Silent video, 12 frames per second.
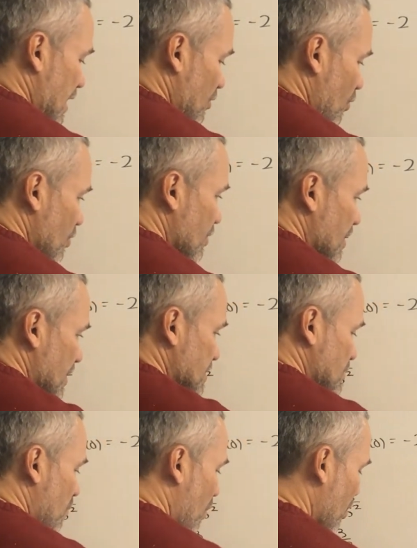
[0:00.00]
all
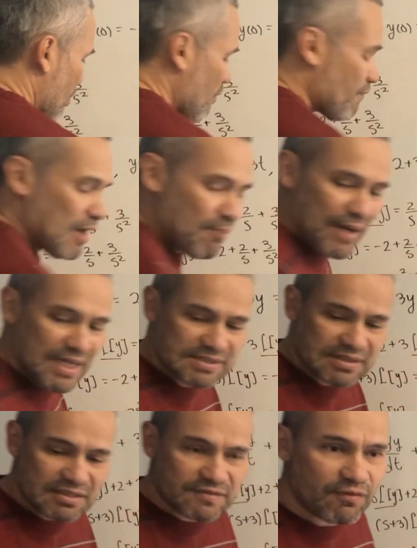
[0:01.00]
this work of Laplace
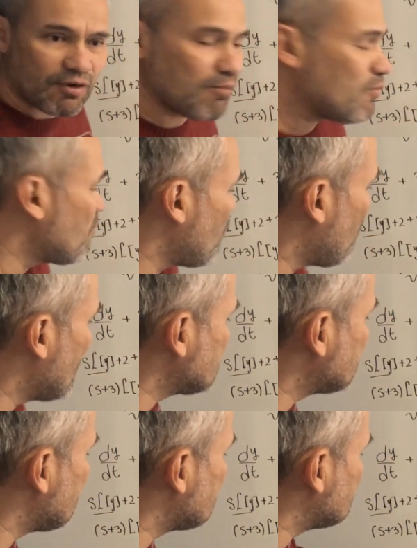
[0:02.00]
transform
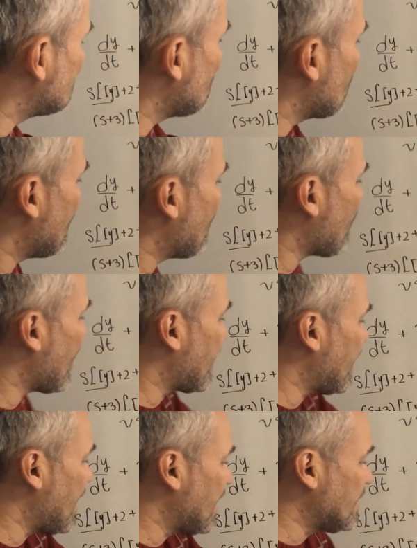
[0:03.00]
was just to rewrite
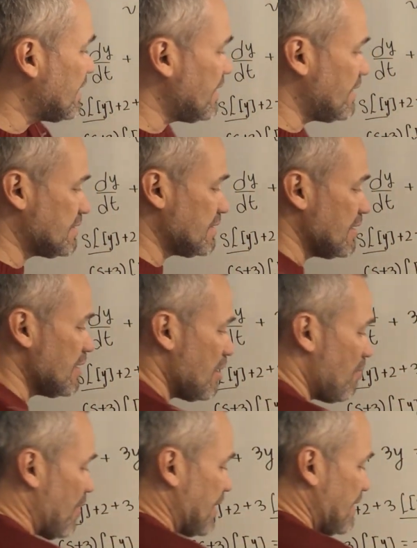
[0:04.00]
it like this.
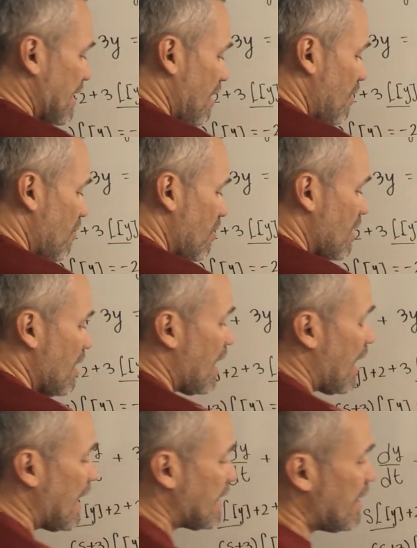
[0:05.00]
But now
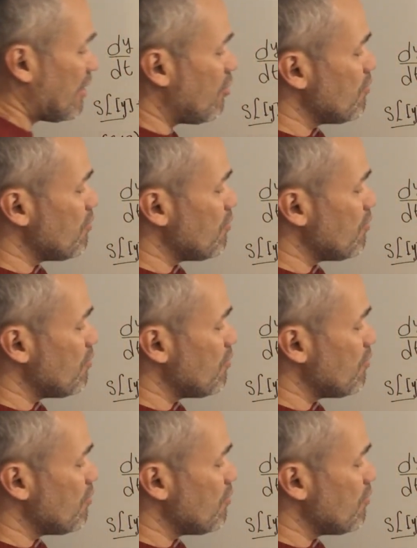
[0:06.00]
I can